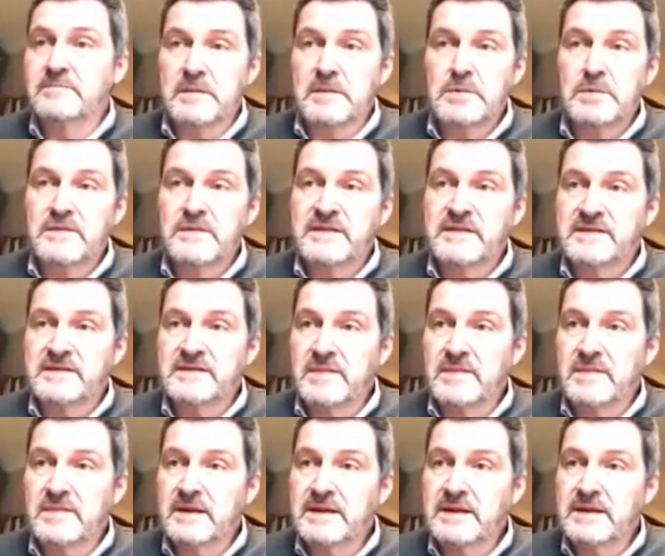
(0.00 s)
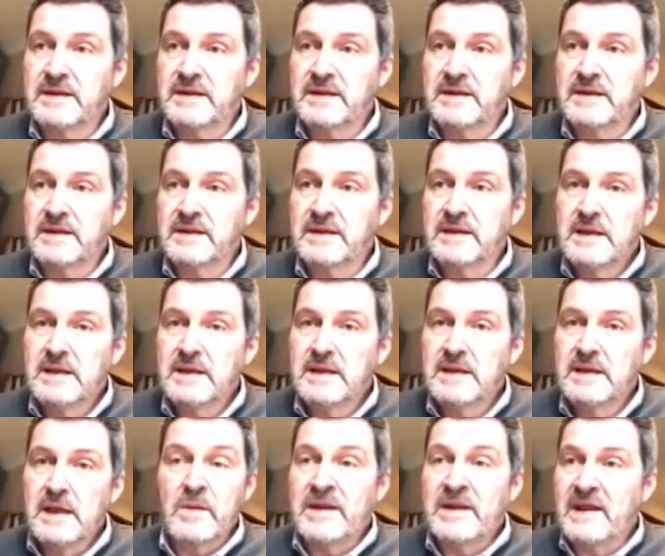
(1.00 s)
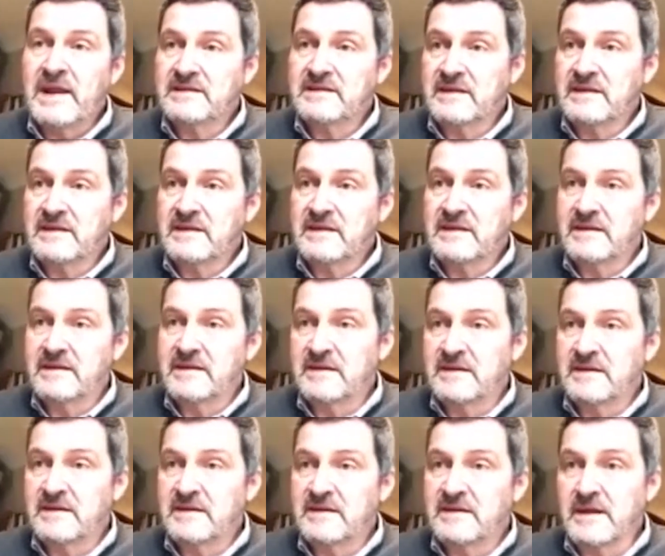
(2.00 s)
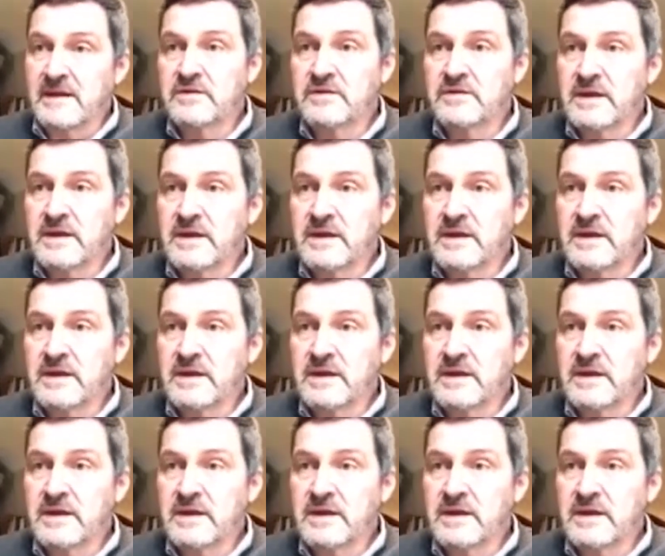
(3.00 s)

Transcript: including people with disability, women accessing healthcare,